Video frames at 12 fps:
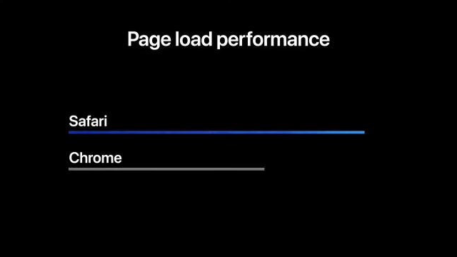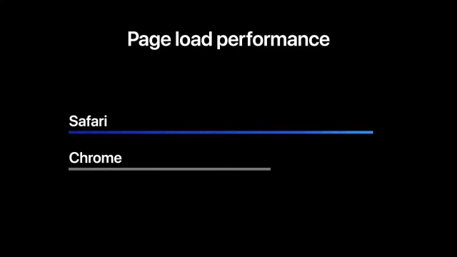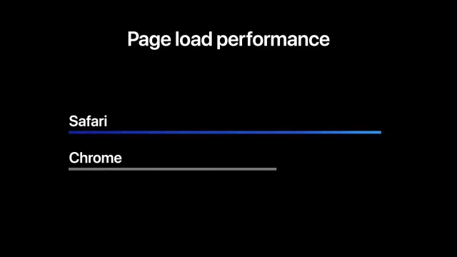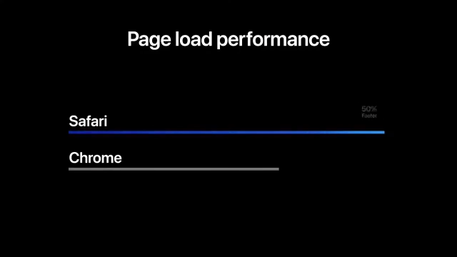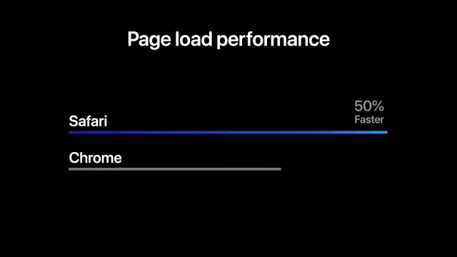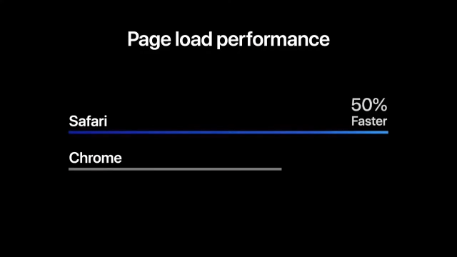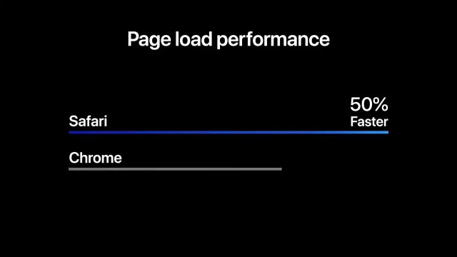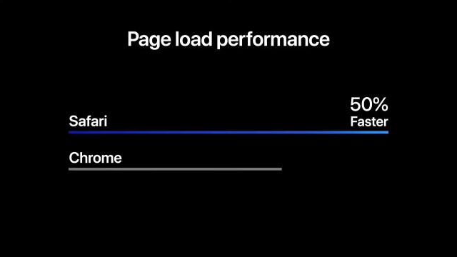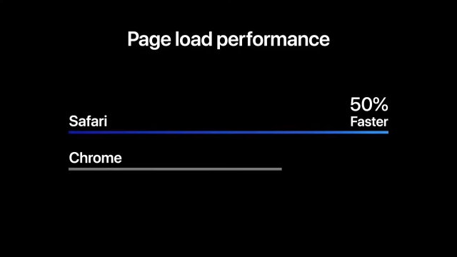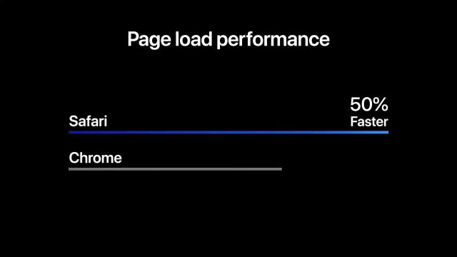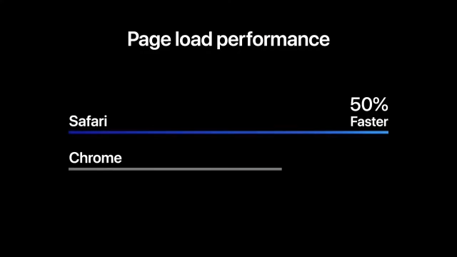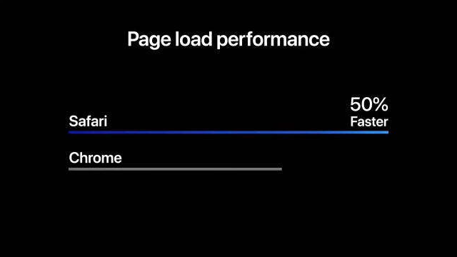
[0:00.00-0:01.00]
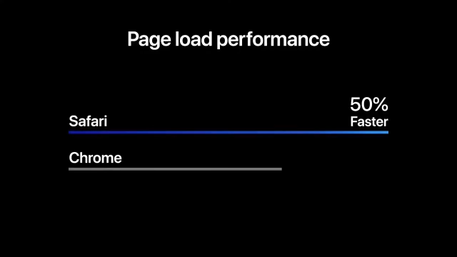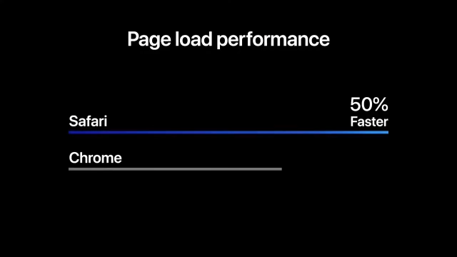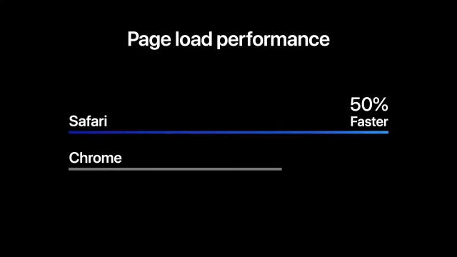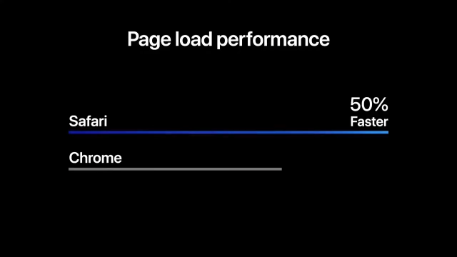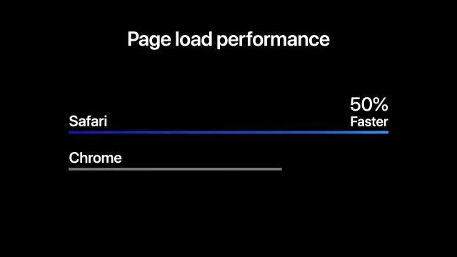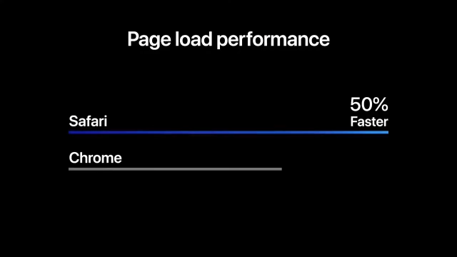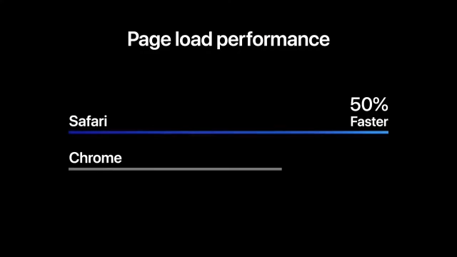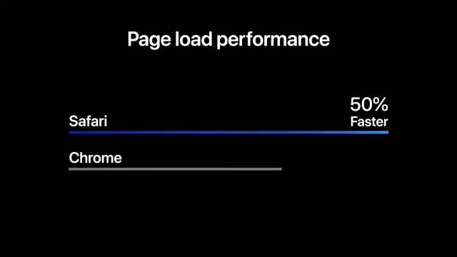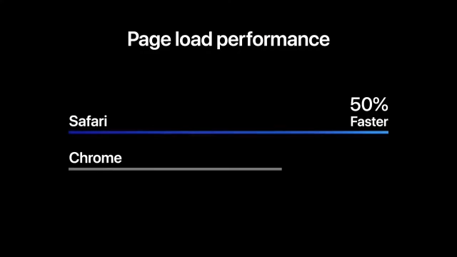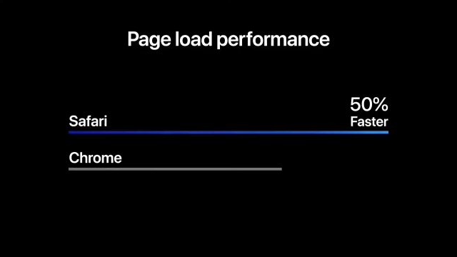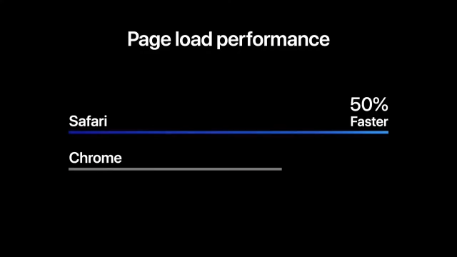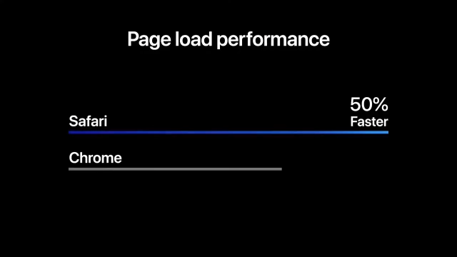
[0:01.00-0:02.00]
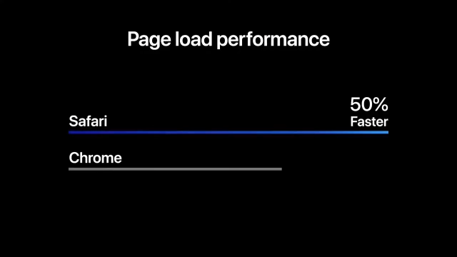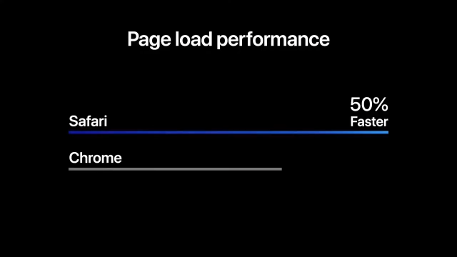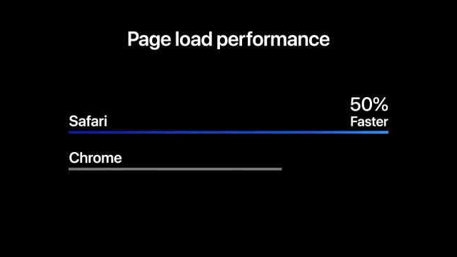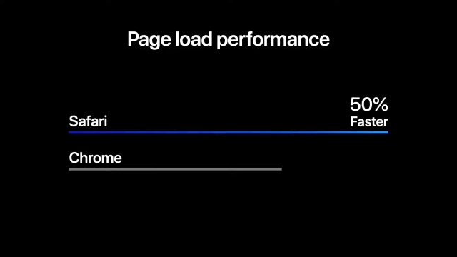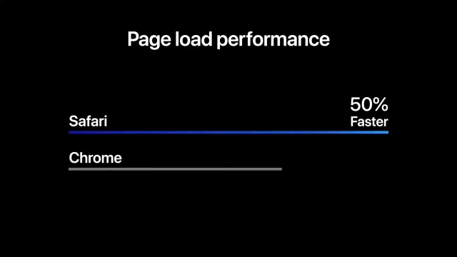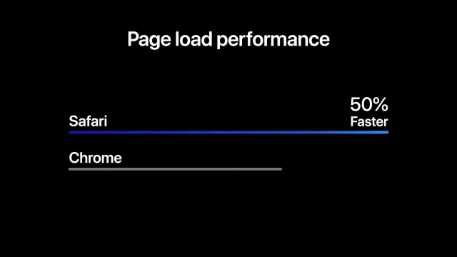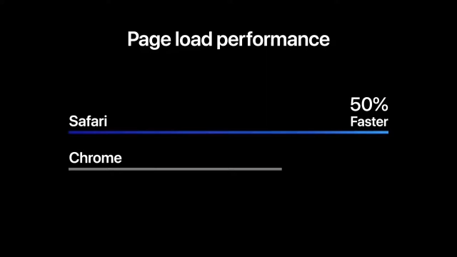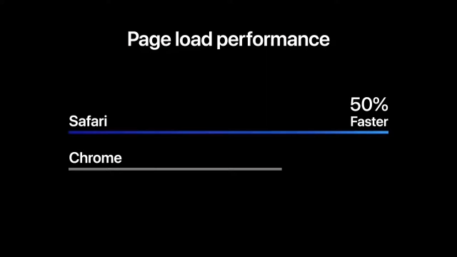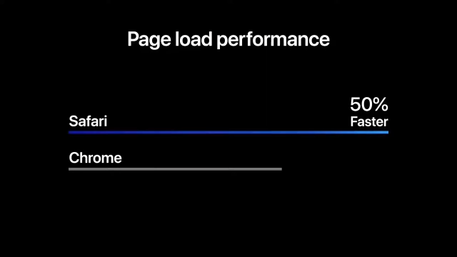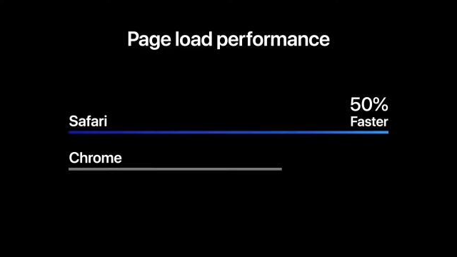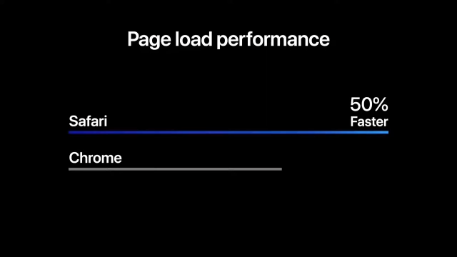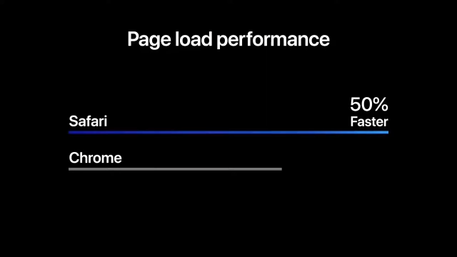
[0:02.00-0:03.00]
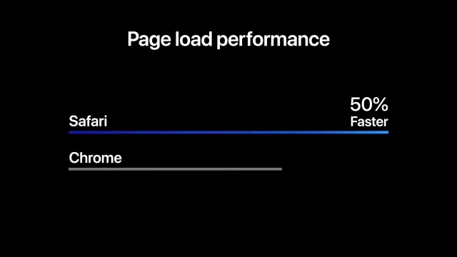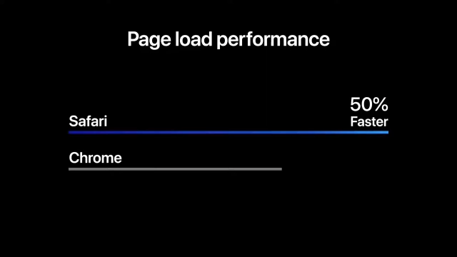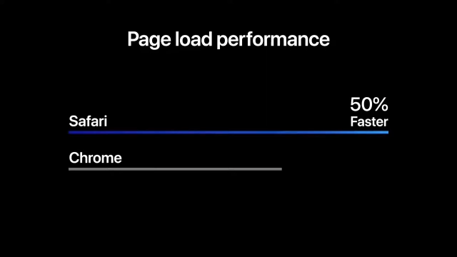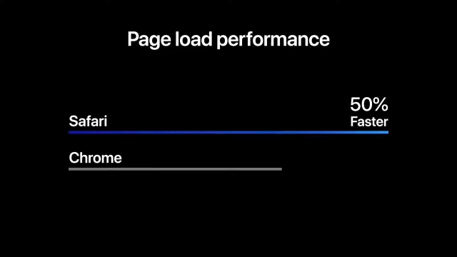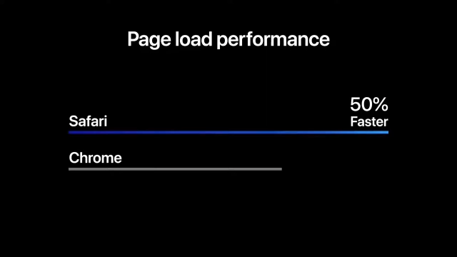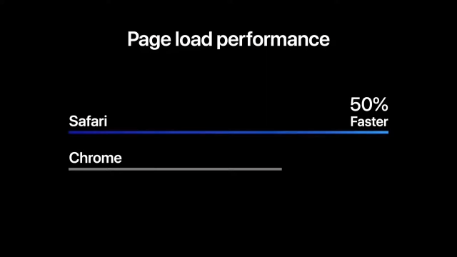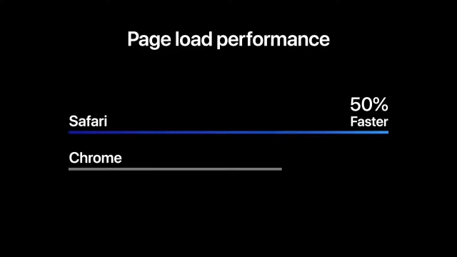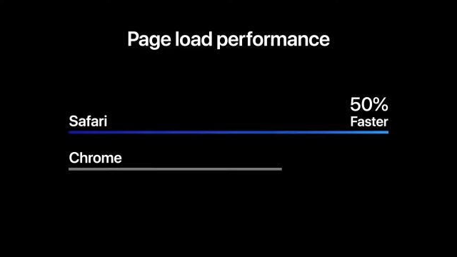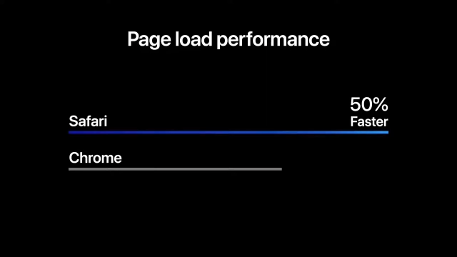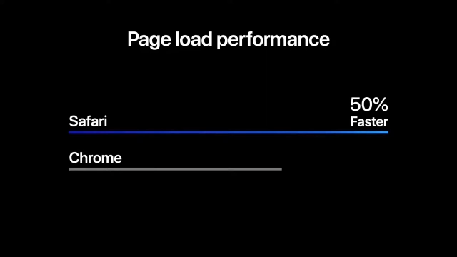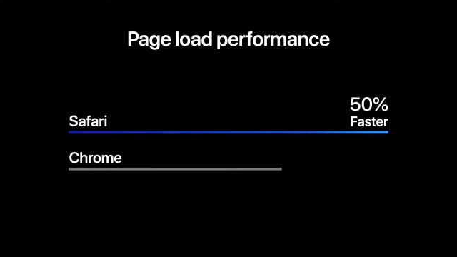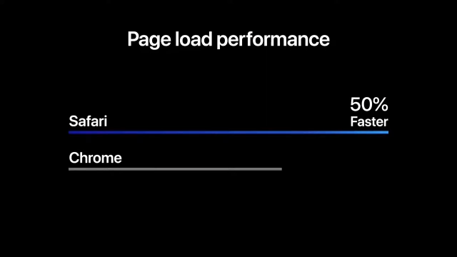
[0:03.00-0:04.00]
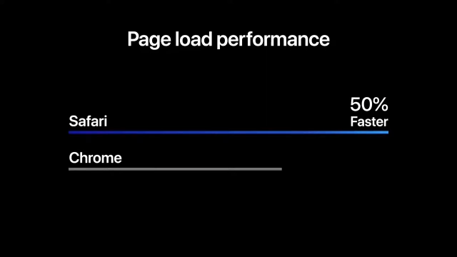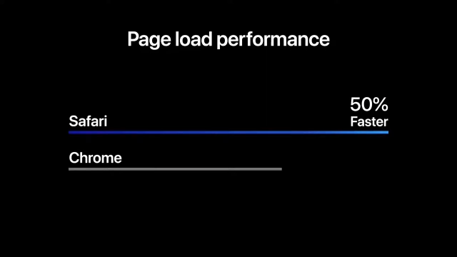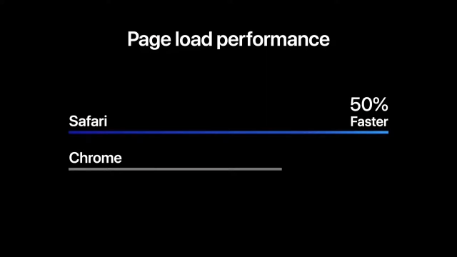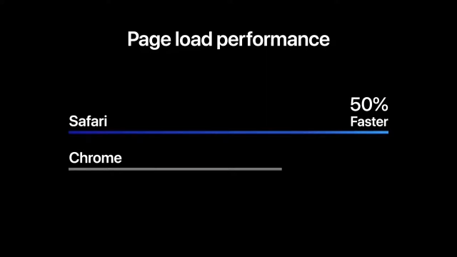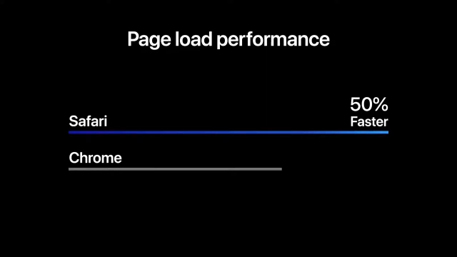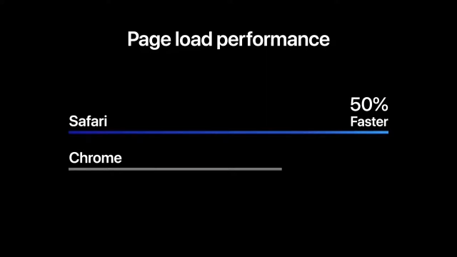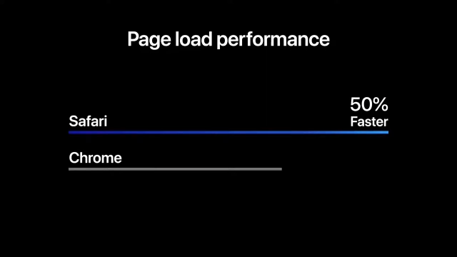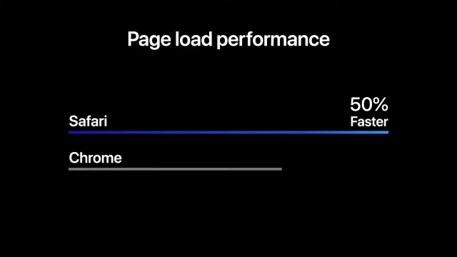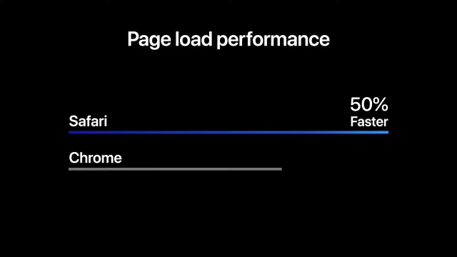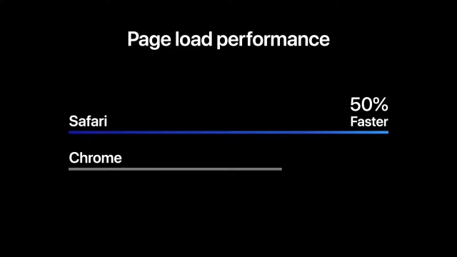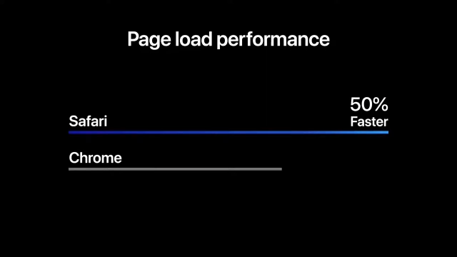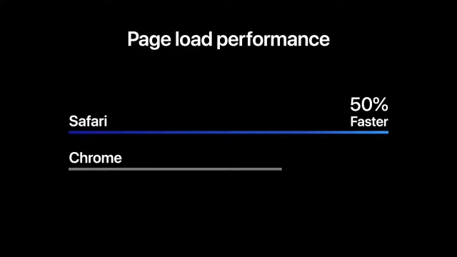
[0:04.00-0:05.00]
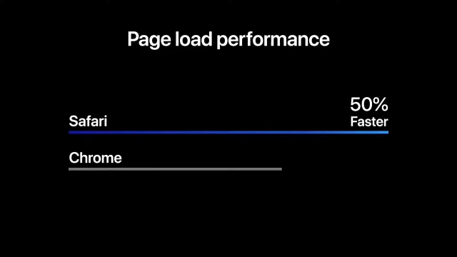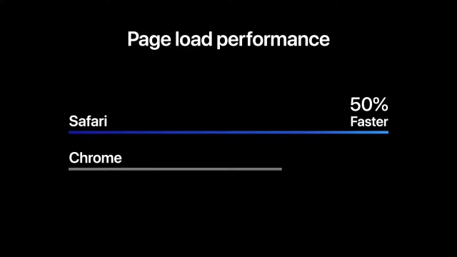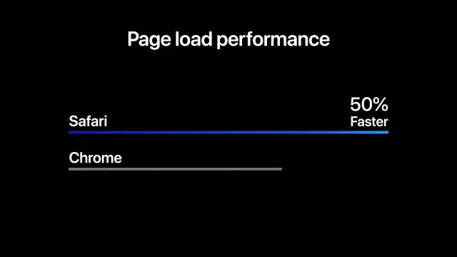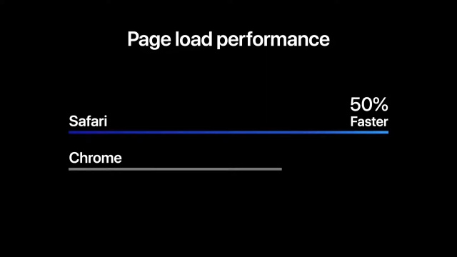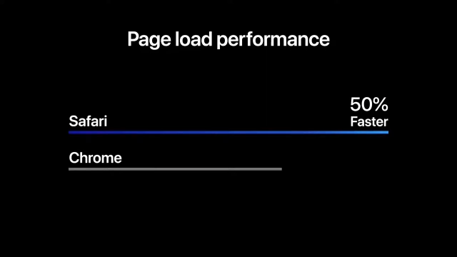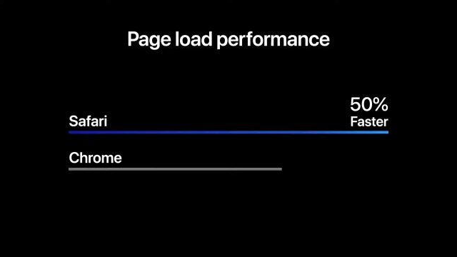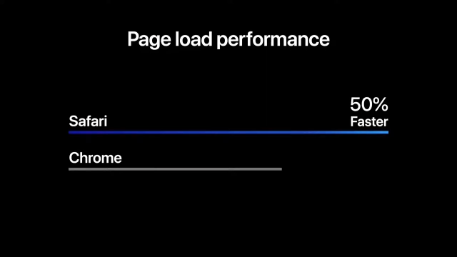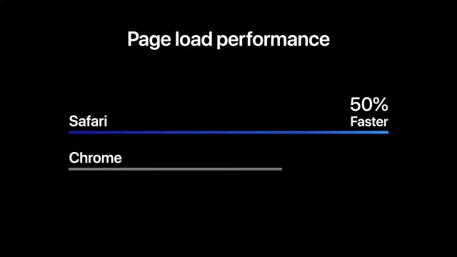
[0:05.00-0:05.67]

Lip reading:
(no speaker visible)